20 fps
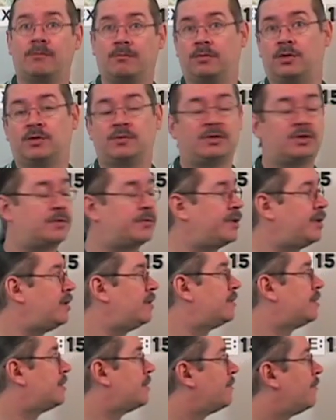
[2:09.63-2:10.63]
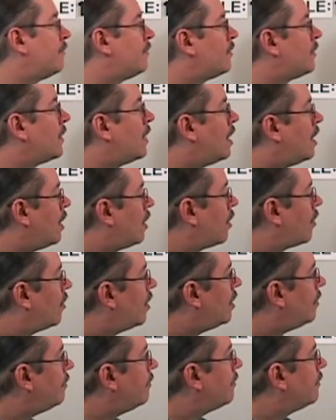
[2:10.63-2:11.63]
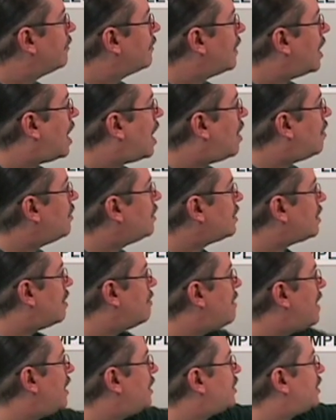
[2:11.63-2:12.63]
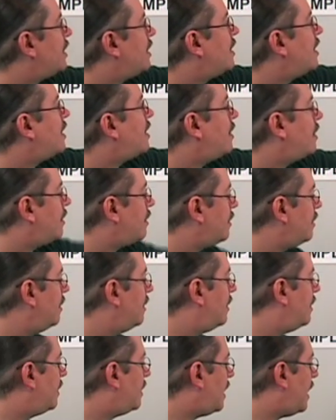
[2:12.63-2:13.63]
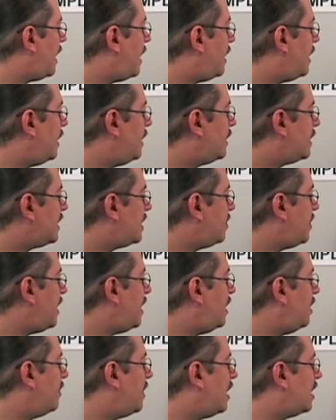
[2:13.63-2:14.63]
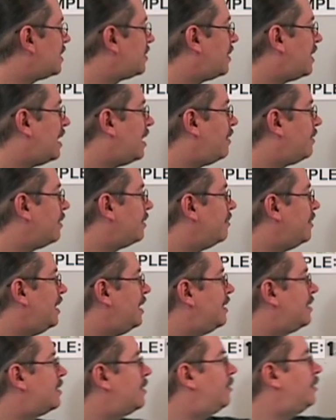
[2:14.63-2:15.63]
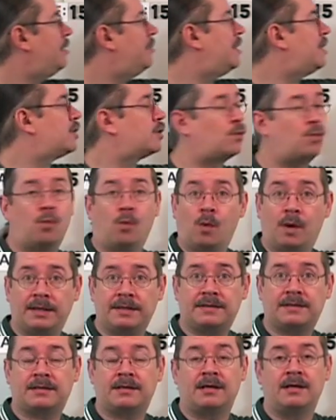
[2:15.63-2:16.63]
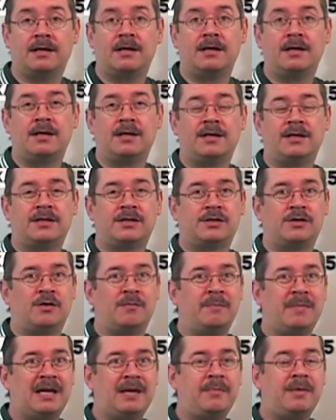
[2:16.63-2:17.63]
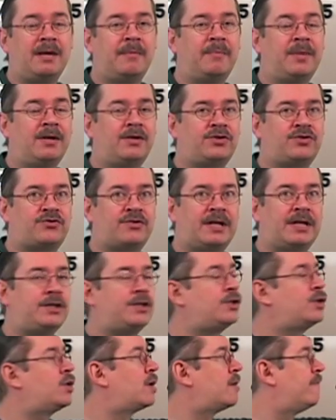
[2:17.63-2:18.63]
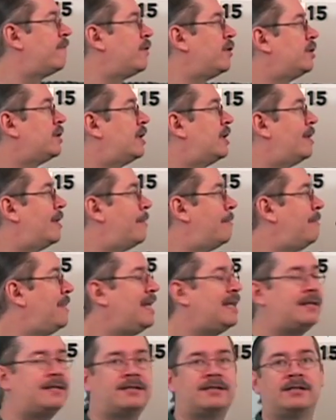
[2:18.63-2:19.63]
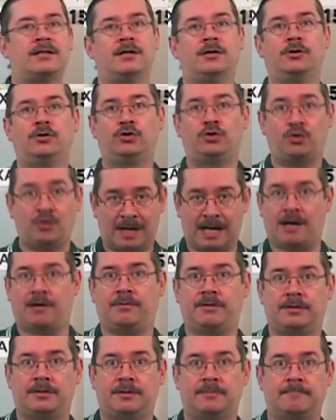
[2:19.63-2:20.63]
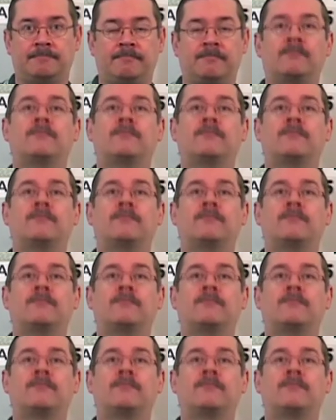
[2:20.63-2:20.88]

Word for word: Which one should we use? Well, hours are mentioned here and in the speed, miles per hour. Minutes are only mentioned once. So it may be a better strategy to convert minutes to hours.